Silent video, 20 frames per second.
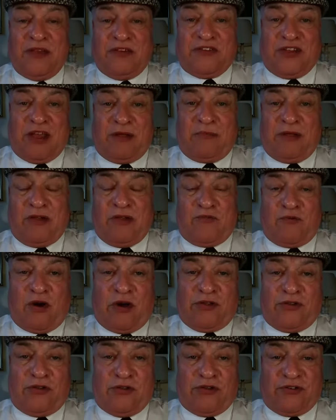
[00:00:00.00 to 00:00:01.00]
Tell me if
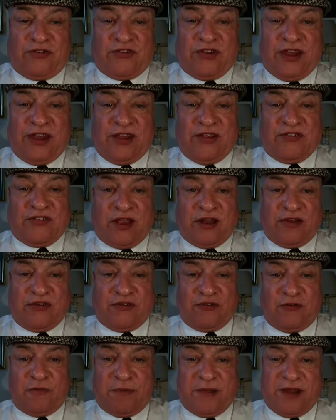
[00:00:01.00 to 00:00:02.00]
what you're seeing's a
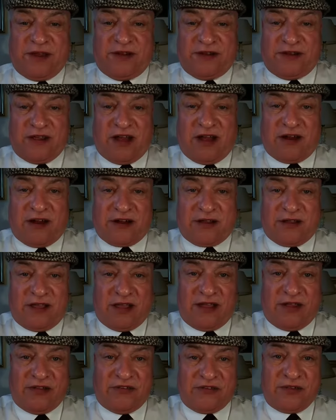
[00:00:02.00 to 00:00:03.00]
little bit dark,
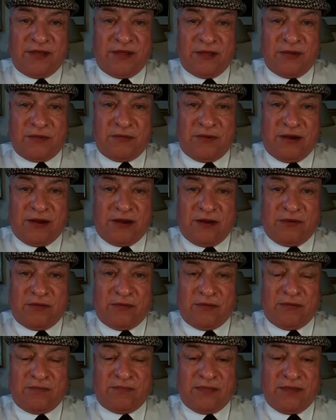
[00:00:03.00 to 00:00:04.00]
guys, will
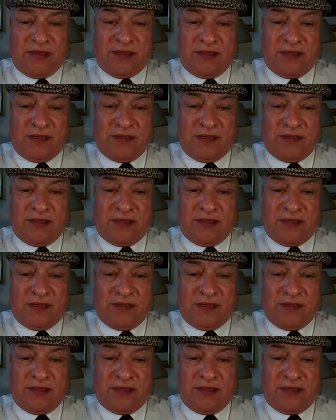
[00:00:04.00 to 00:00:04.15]
you?